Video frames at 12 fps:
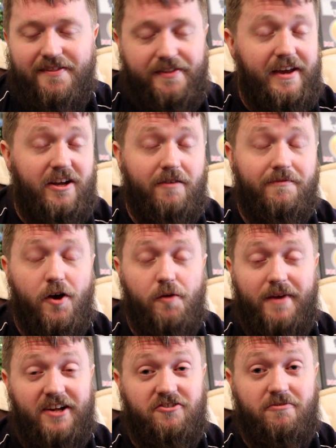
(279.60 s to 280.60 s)
They
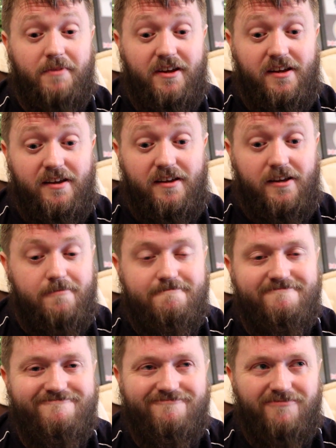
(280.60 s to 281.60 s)
confirmed that to me
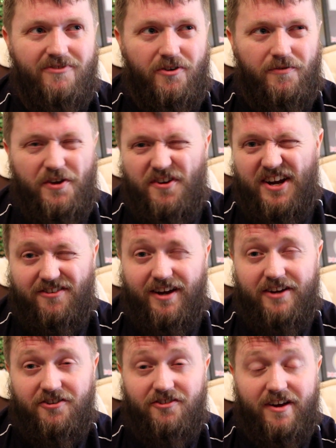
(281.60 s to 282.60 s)
a few days
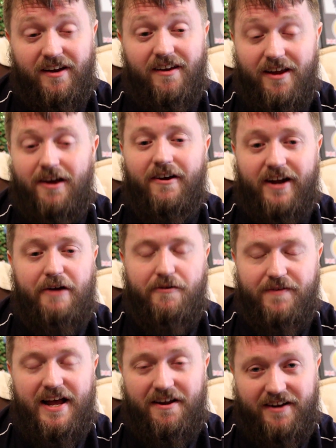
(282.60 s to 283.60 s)
later, saying, yeah, okay, we
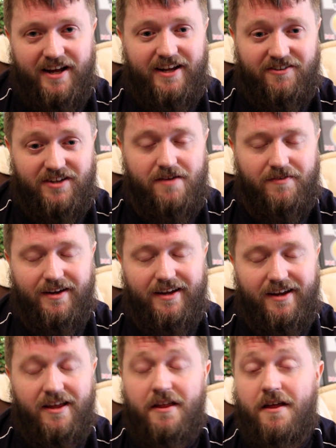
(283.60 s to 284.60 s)
found out it's
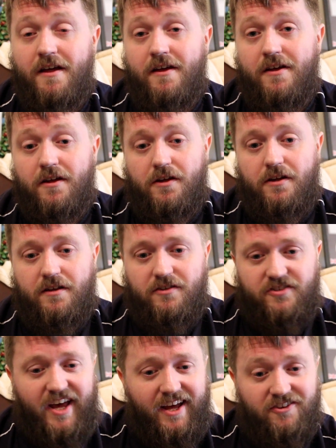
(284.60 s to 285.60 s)
definitely
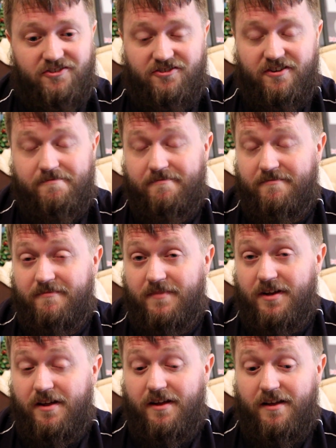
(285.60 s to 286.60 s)
TAS
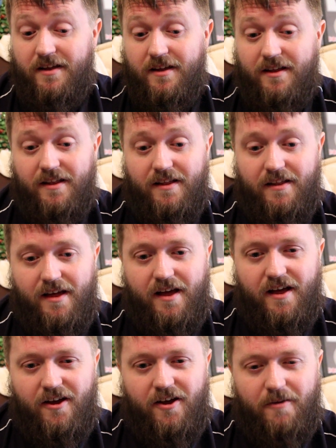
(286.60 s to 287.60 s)

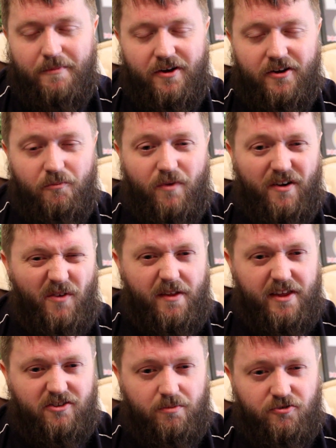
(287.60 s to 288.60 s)
and one
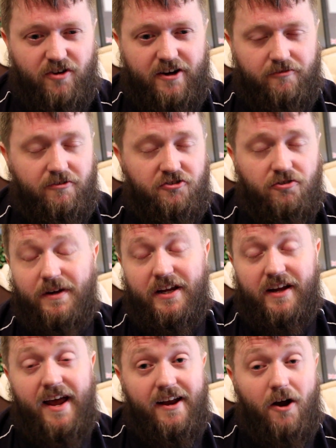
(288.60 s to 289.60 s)
of their subsidiaries, so
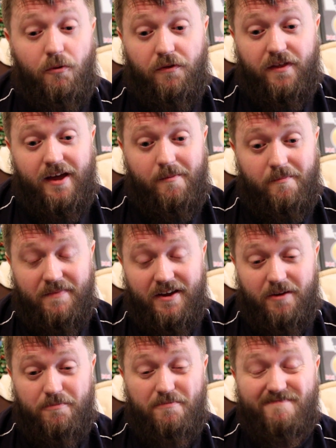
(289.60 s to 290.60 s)
we're getting hold of them.
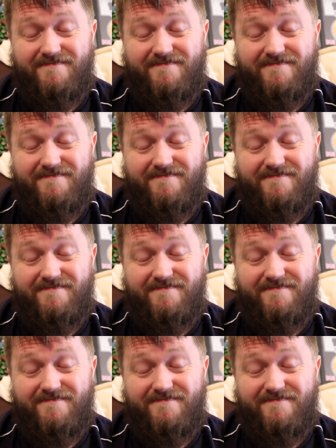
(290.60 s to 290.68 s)
And